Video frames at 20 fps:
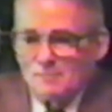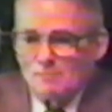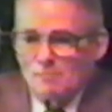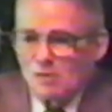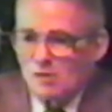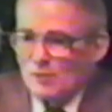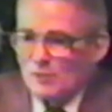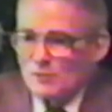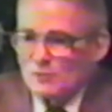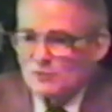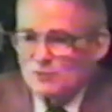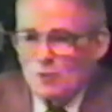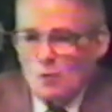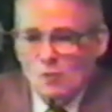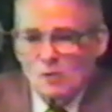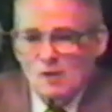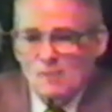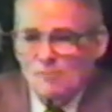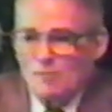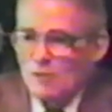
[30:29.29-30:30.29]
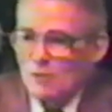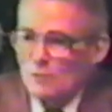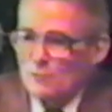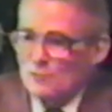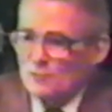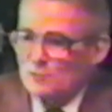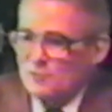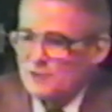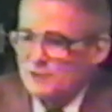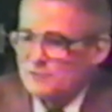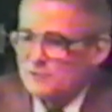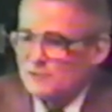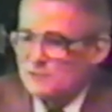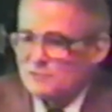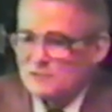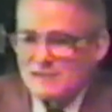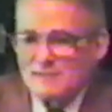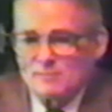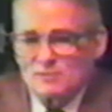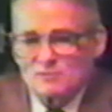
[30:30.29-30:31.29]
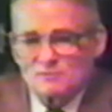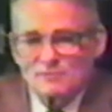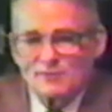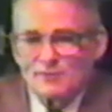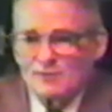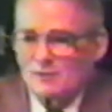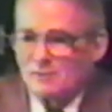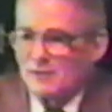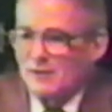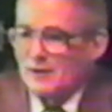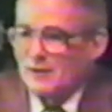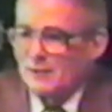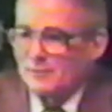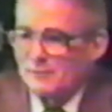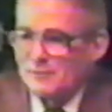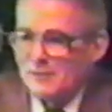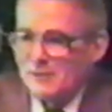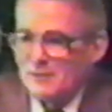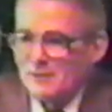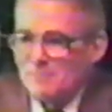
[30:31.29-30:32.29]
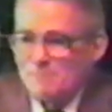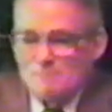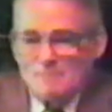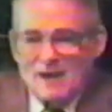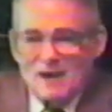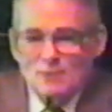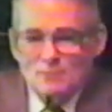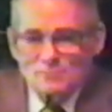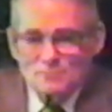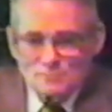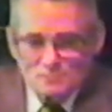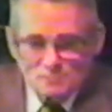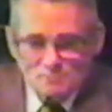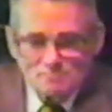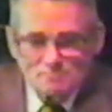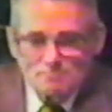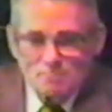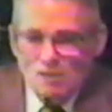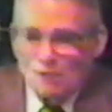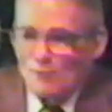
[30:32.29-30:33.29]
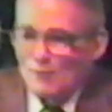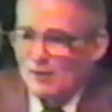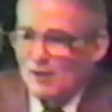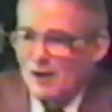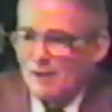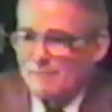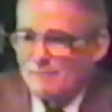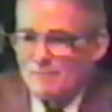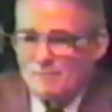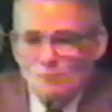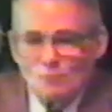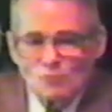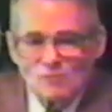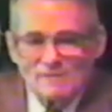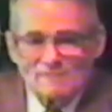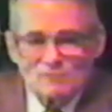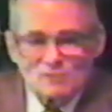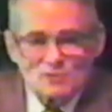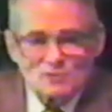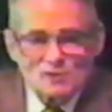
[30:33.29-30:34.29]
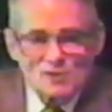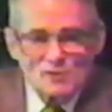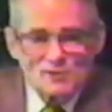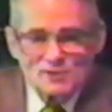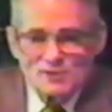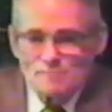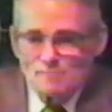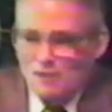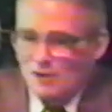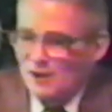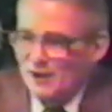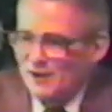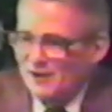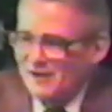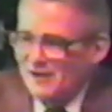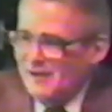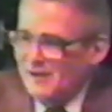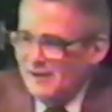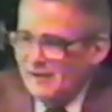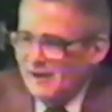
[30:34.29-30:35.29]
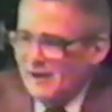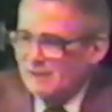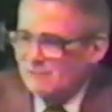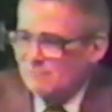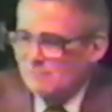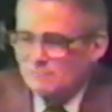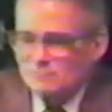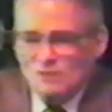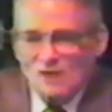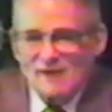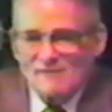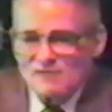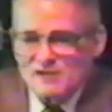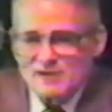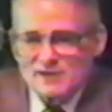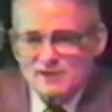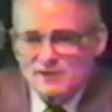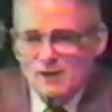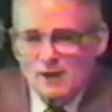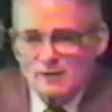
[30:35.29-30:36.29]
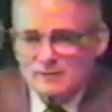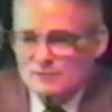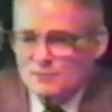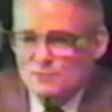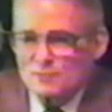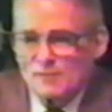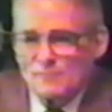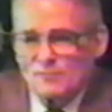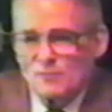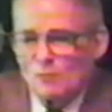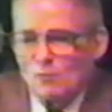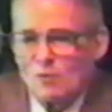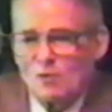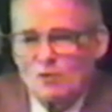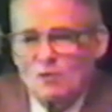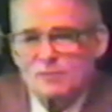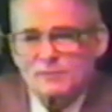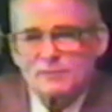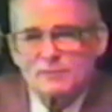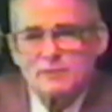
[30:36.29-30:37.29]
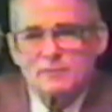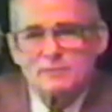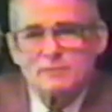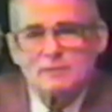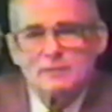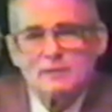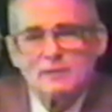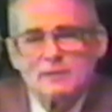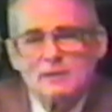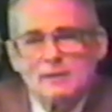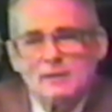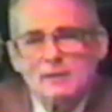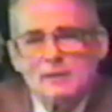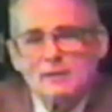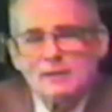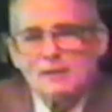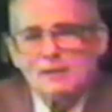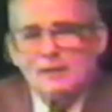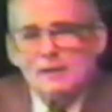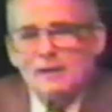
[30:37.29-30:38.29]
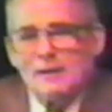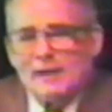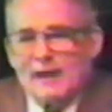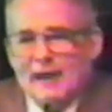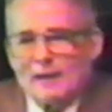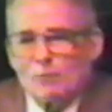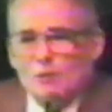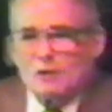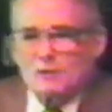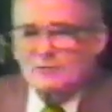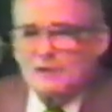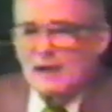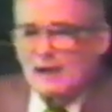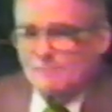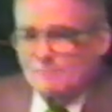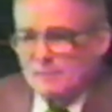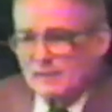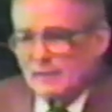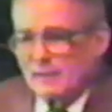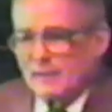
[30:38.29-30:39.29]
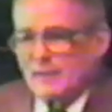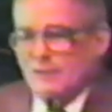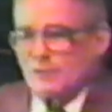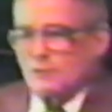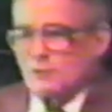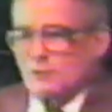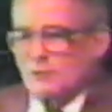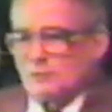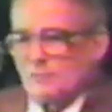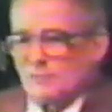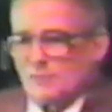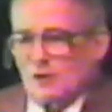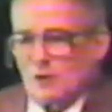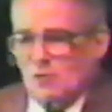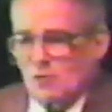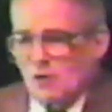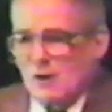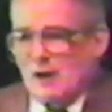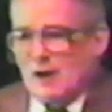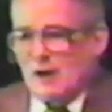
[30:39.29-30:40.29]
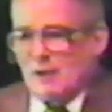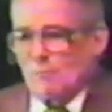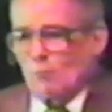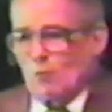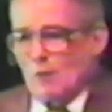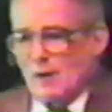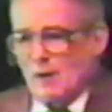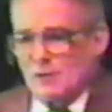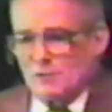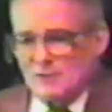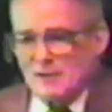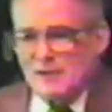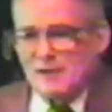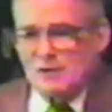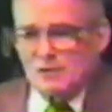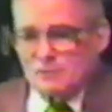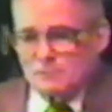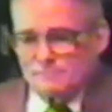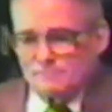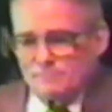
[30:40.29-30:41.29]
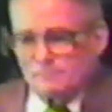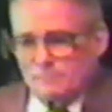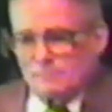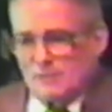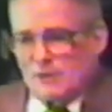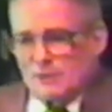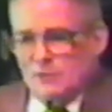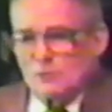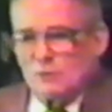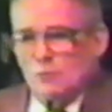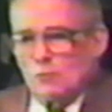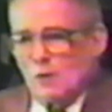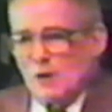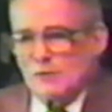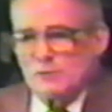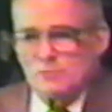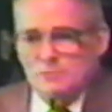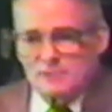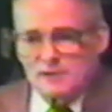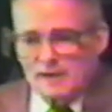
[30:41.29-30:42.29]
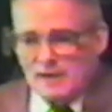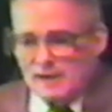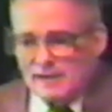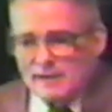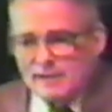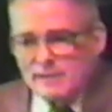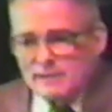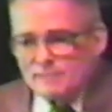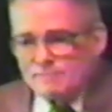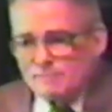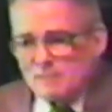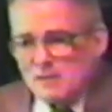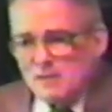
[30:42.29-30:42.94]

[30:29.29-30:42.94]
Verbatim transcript: burning, tore up, locusts eating it, demons running around, mountains blowing up, rivers turning to blood. I'd uh, drive an ecologist up the wall, you know. And what's happening is the ground wears out. Now, you know why you die?